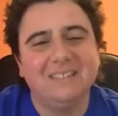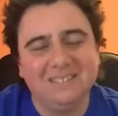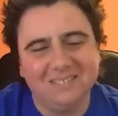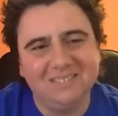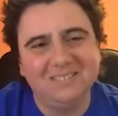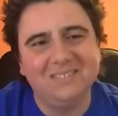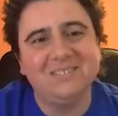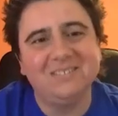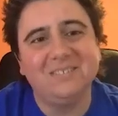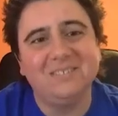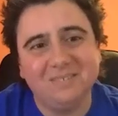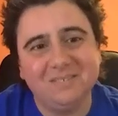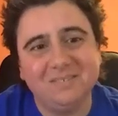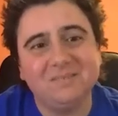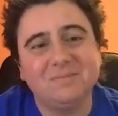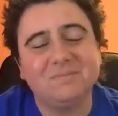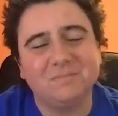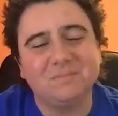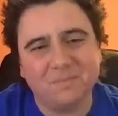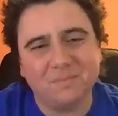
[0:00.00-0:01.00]

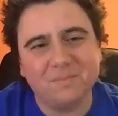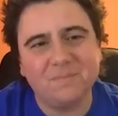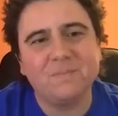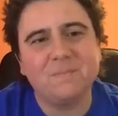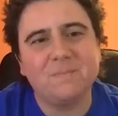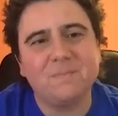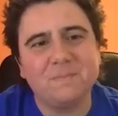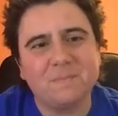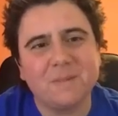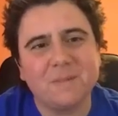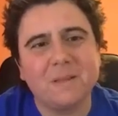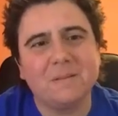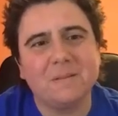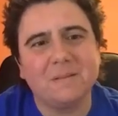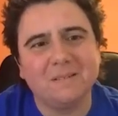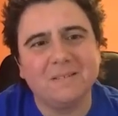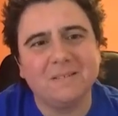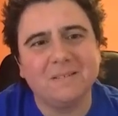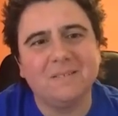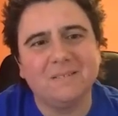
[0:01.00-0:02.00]

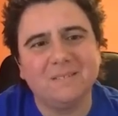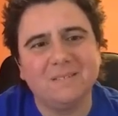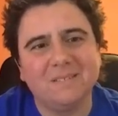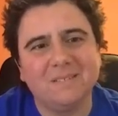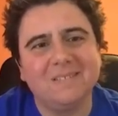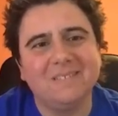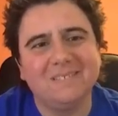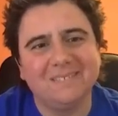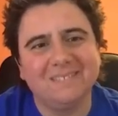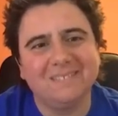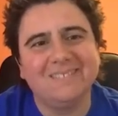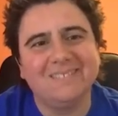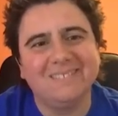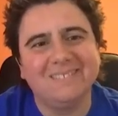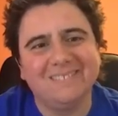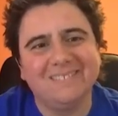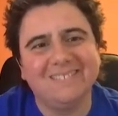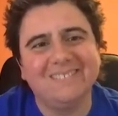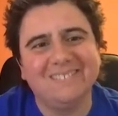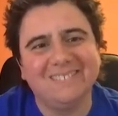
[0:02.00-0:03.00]

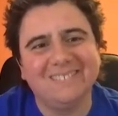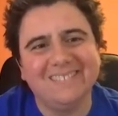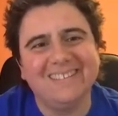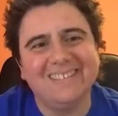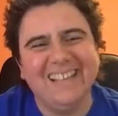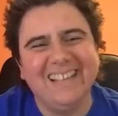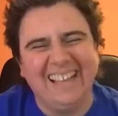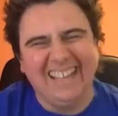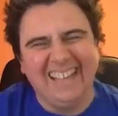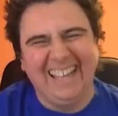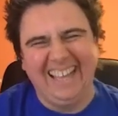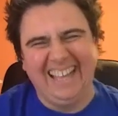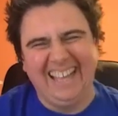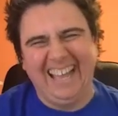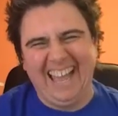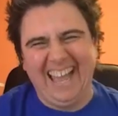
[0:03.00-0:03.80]
No words are spoken by the person on screen.